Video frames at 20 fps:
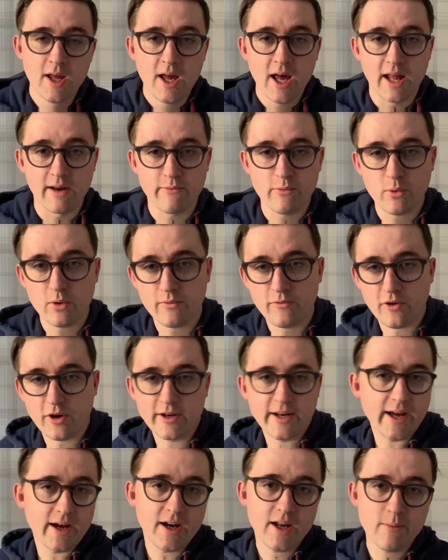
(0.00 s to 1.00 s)
if you want to
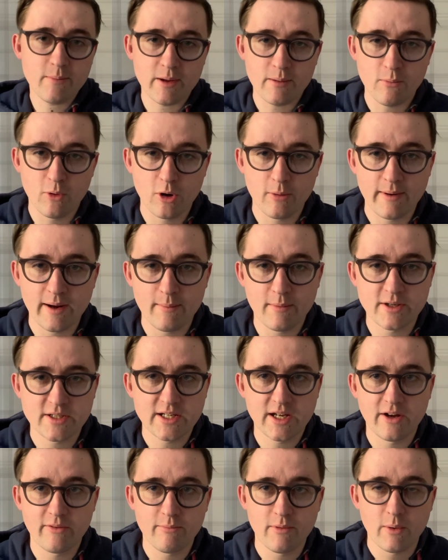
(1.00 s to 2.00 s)
find out a little bit more about
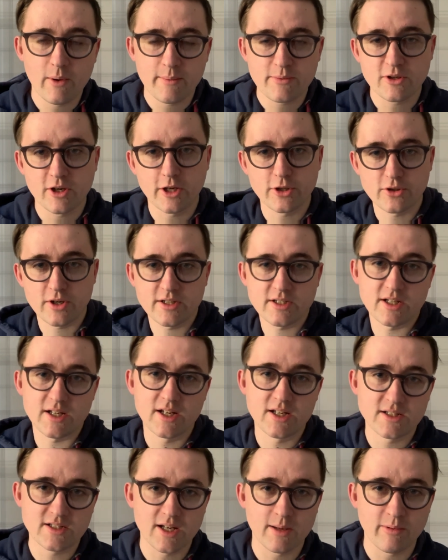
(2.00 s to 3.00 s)
myself, my website address
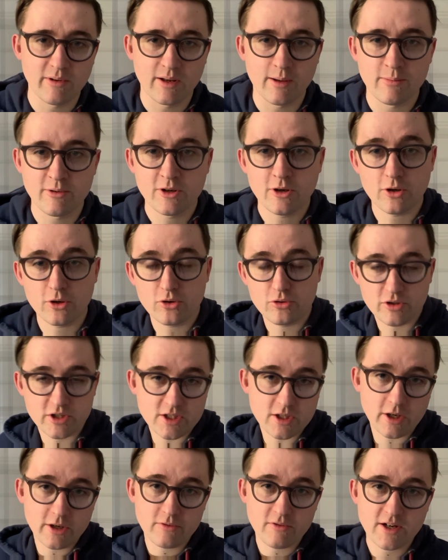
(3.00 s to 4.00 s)
is
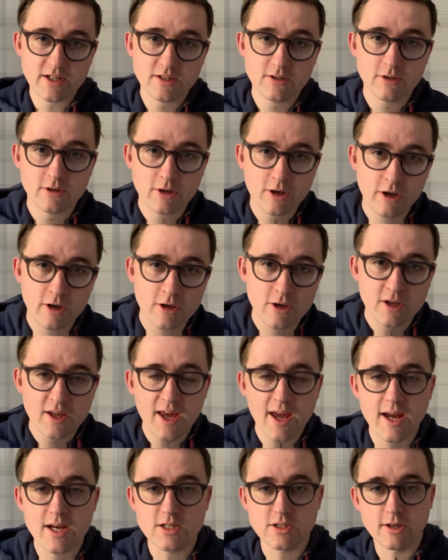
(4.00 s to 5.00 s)

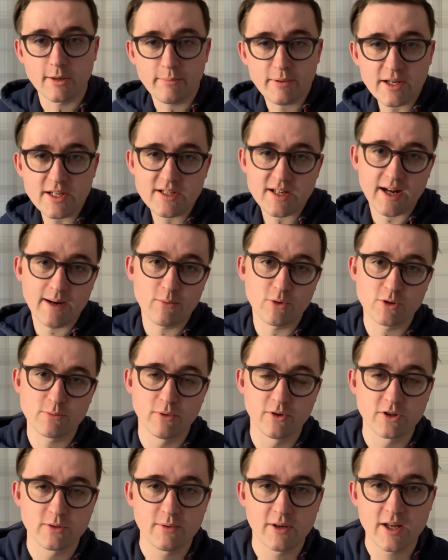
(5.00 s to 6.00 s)
www.chrisloaderracing.co.uk. So please gamble
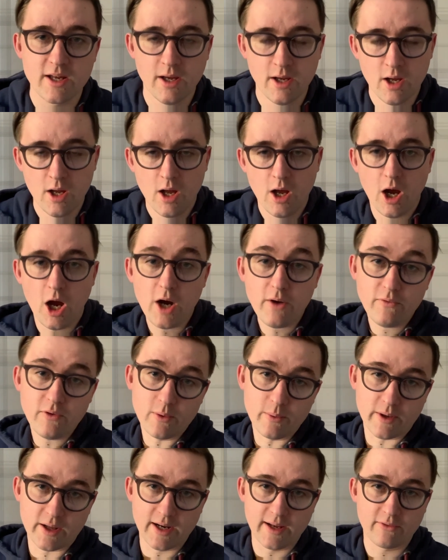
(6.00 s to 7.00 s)
responsibly. Hopefully
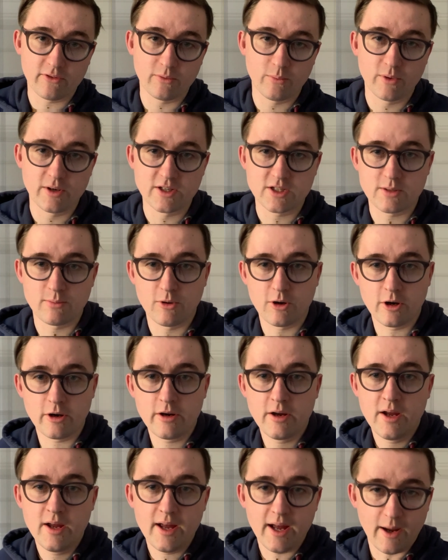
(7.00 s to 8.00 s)
we can have some winners tomorrow,
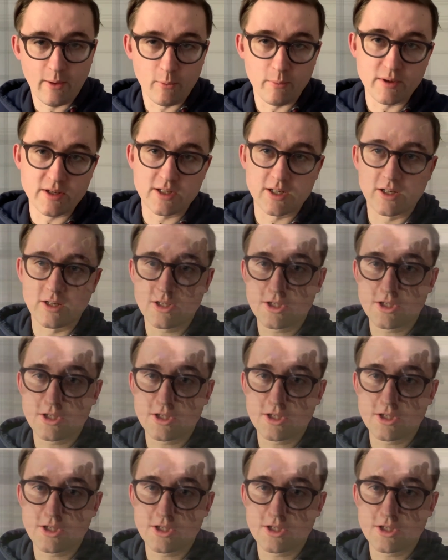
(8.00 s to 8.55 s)
and we'll be seeing you